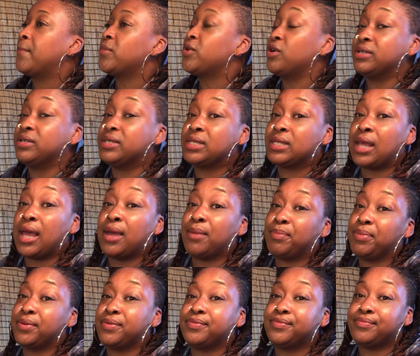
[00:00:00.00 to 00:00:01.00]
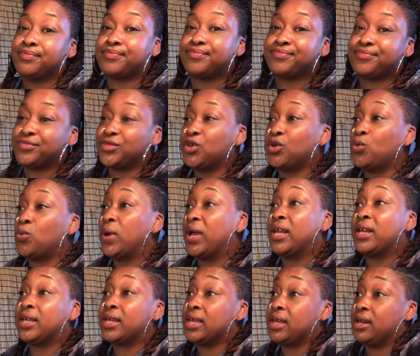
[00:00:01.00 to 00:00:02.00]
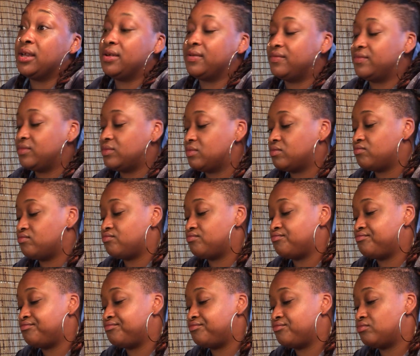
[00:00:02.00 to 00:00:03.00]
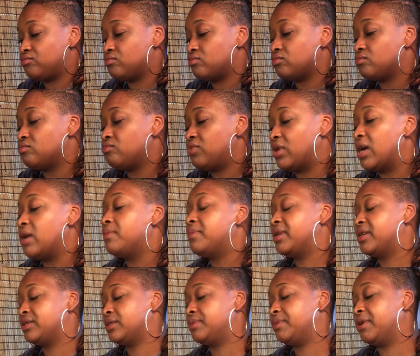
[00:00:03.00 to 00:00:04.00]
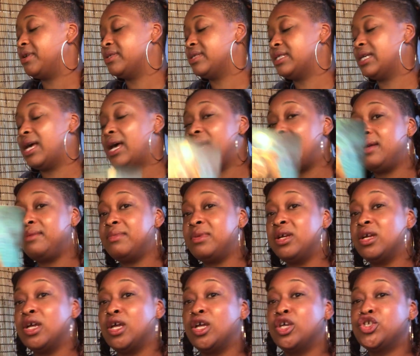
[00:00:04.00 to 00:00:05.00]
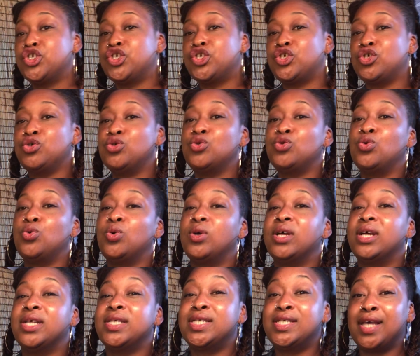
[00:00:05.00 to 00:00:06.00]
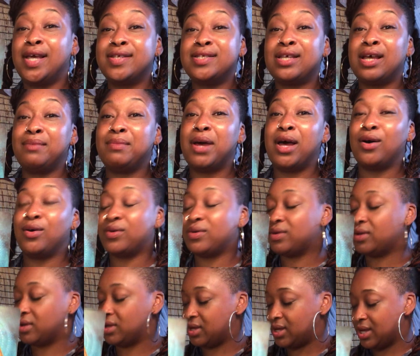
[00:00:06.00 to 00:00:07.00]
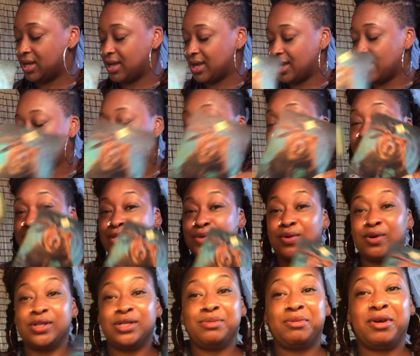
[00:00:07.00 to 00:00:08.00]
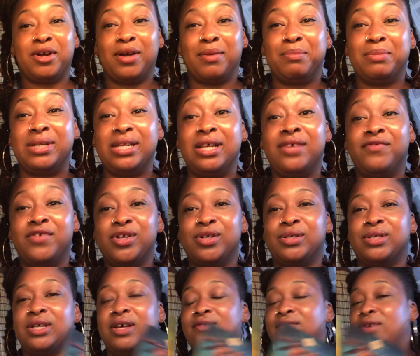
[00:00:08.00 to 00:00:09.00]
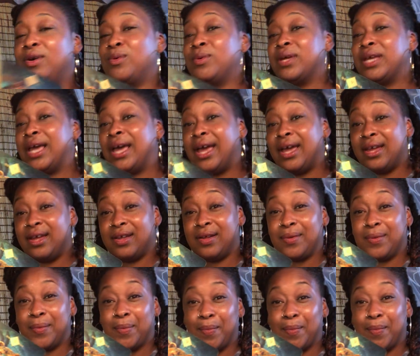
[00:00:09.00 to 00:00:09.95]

Your escape, your way to get it. Brown bear spirit, time to take time out. Squirrel spirit, believe in yourself. Okay.